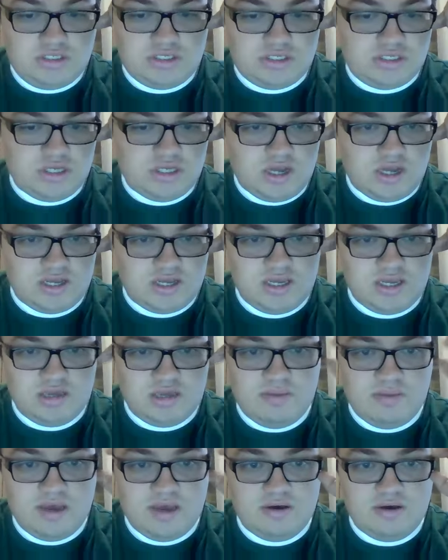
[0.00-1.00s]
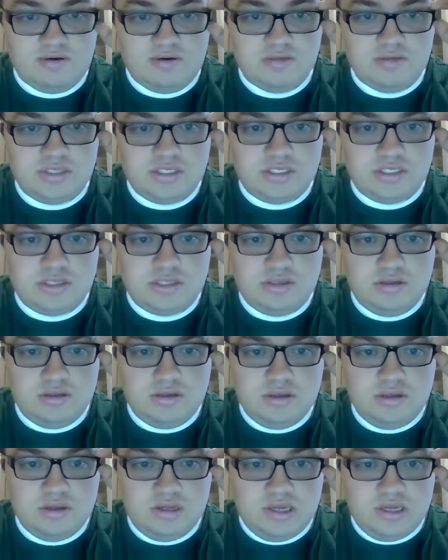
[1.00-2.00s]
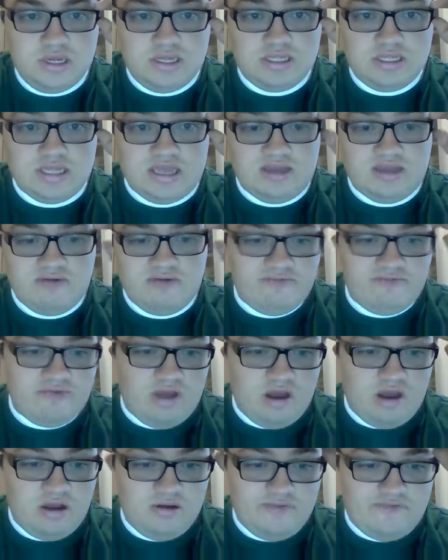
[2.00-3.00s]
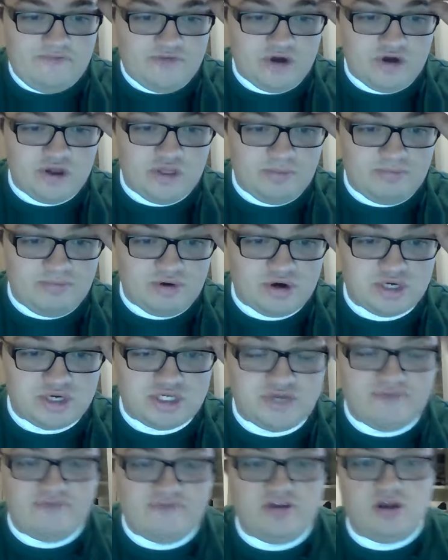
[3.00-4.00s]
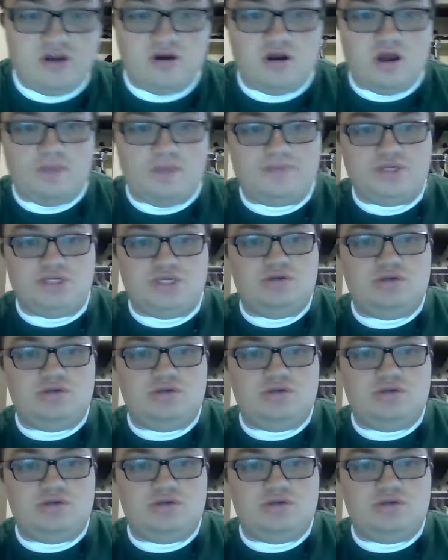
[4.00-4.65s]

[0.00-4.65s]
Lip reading: talking about, like, for the persevere option,